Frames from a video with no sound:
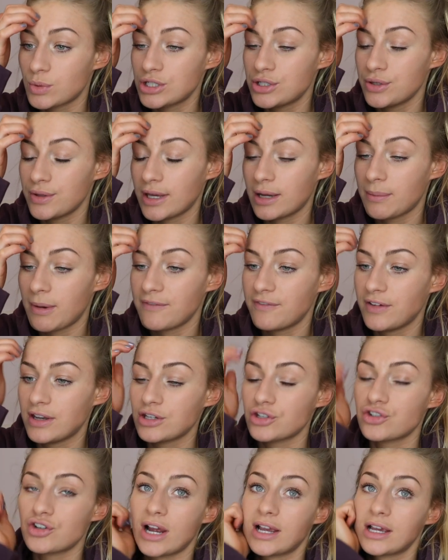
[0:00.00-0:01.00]
What do you think about
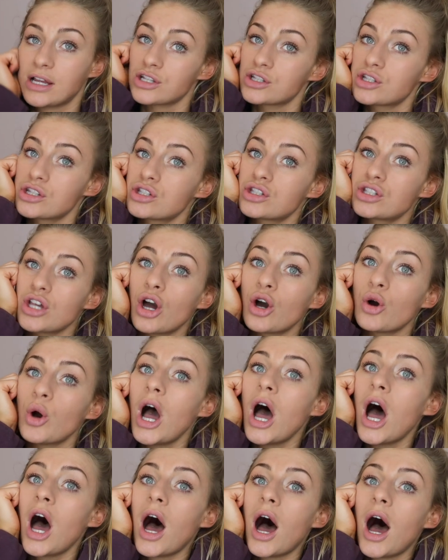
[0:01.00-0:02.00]
fitness trackers? So
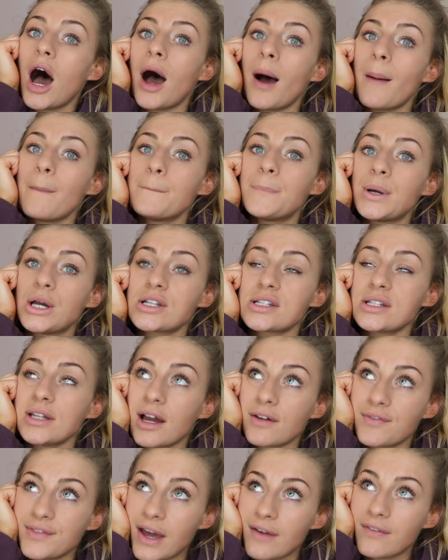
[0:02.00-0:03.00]
um,
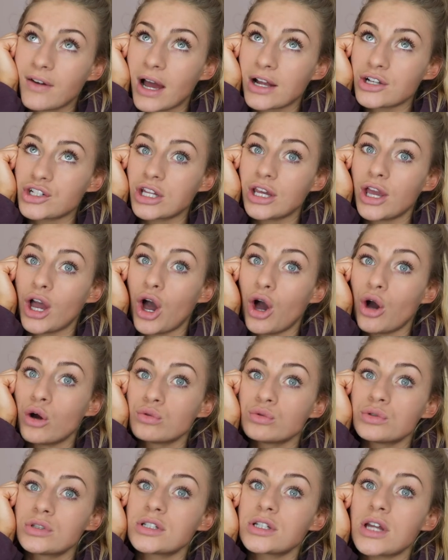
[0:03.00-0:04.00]
personally, I've never actually
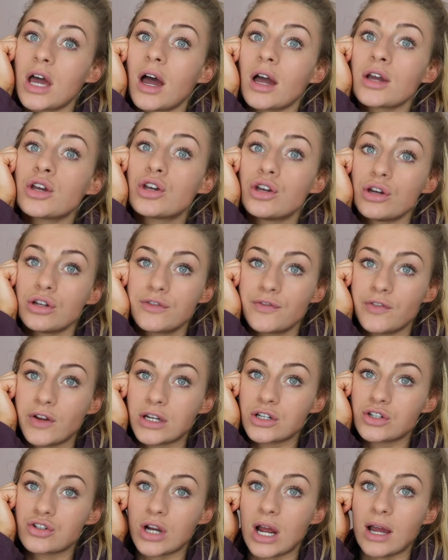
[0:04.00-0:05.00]
owned a good
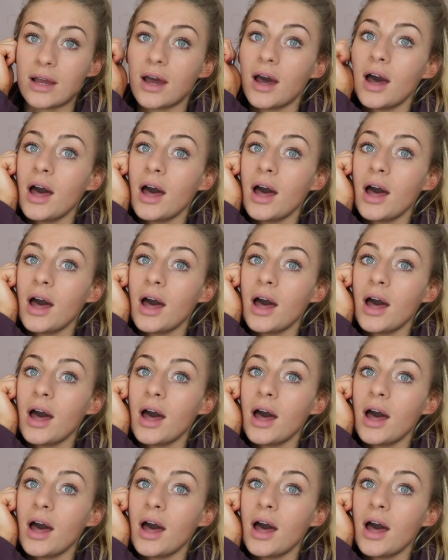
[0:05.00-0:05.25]
fitness tracker.